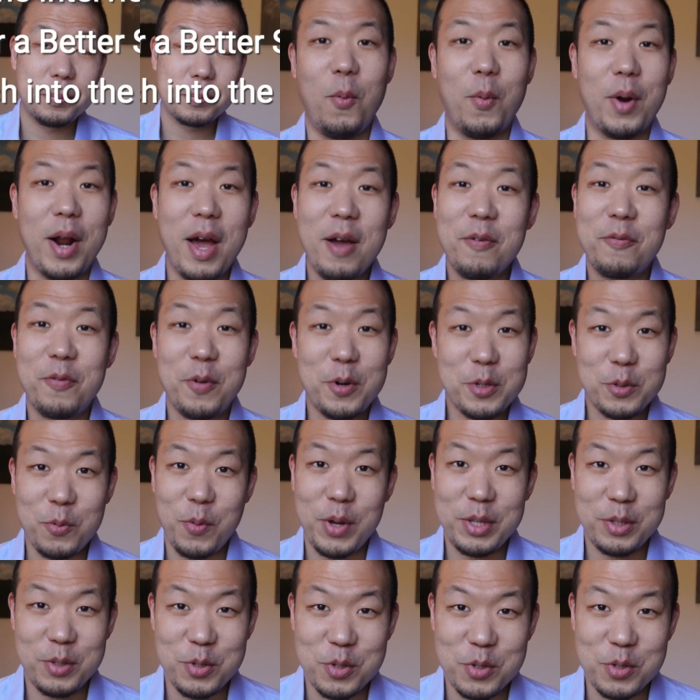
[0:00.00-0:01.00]
When I first
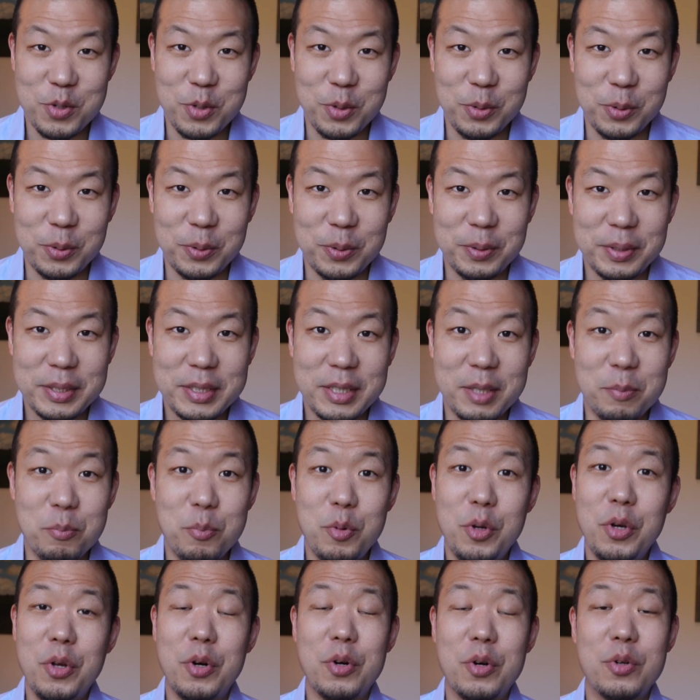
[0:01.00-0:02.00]
went to school,
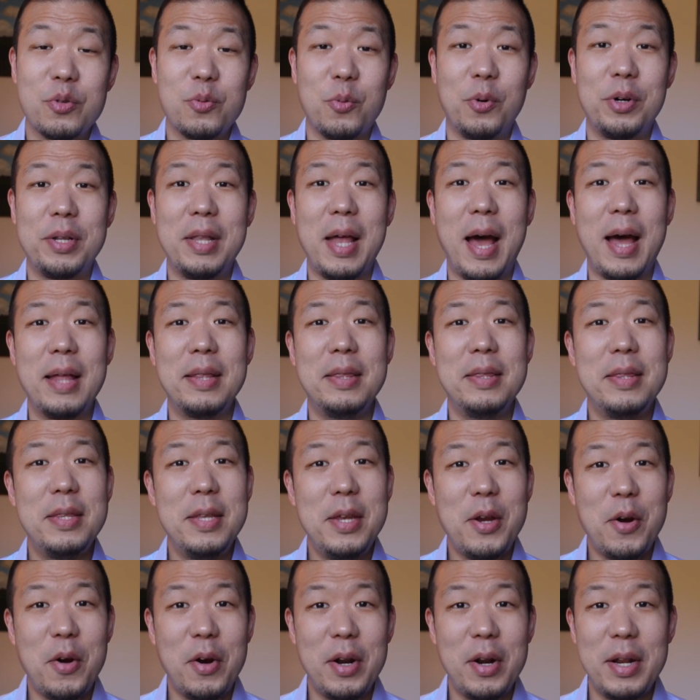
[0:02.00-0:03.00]
computers were not
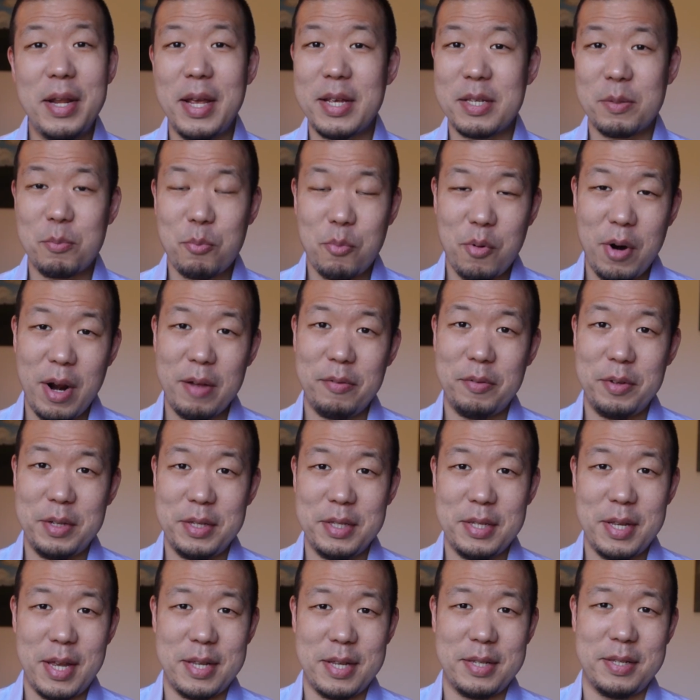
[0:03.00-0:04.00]
nearly as
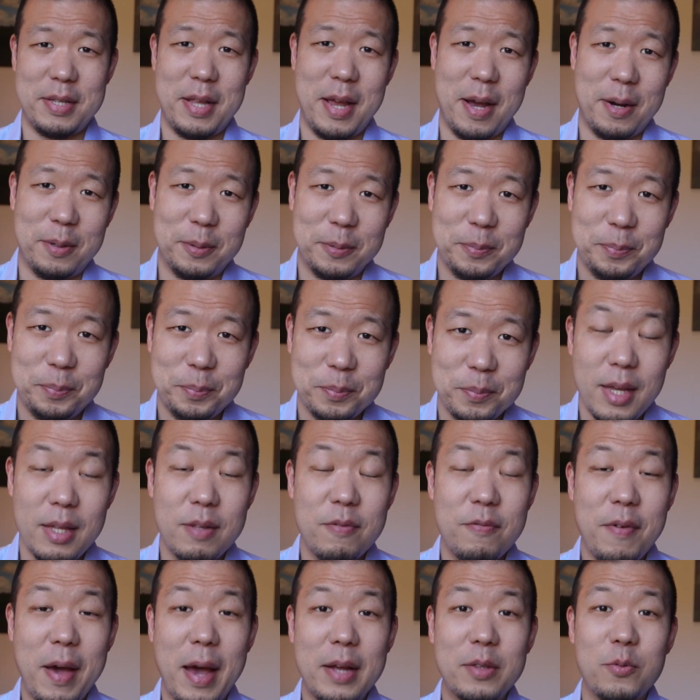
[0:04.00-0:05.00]
prevalent as now. In
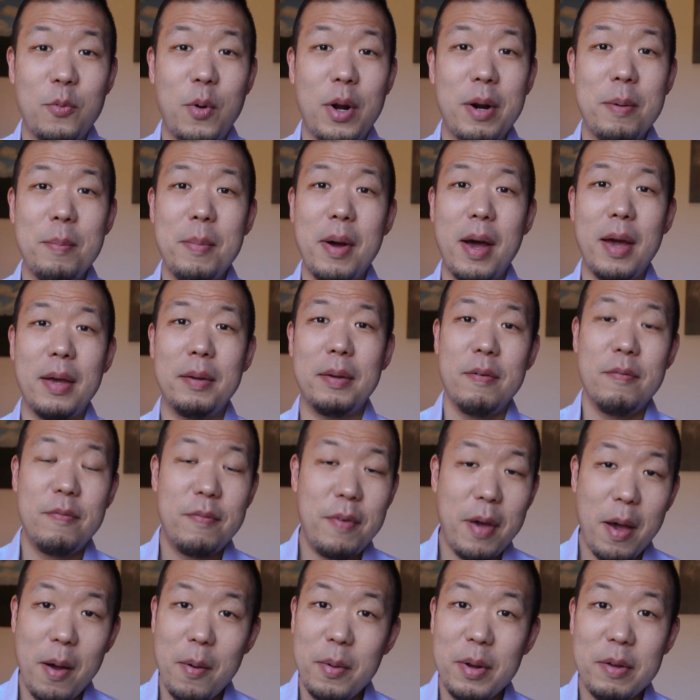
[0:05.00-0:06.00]
fact, one of my
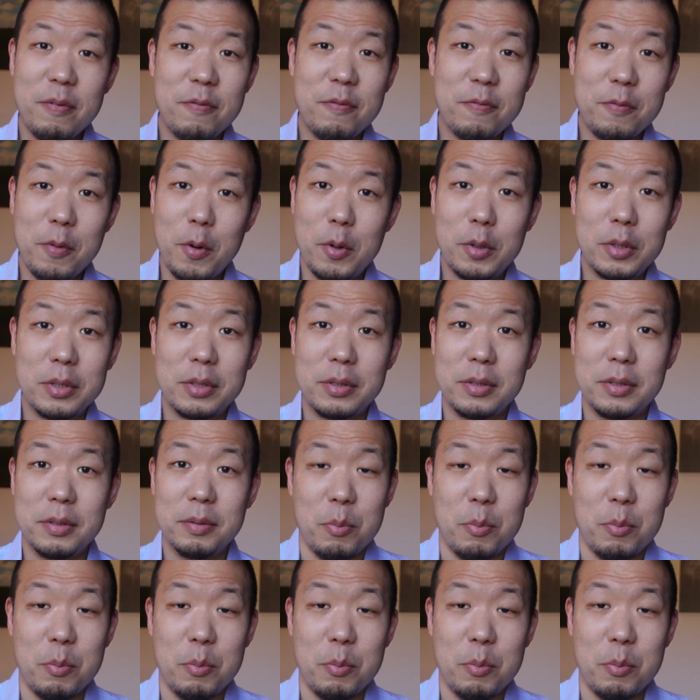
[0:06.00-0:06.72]
very first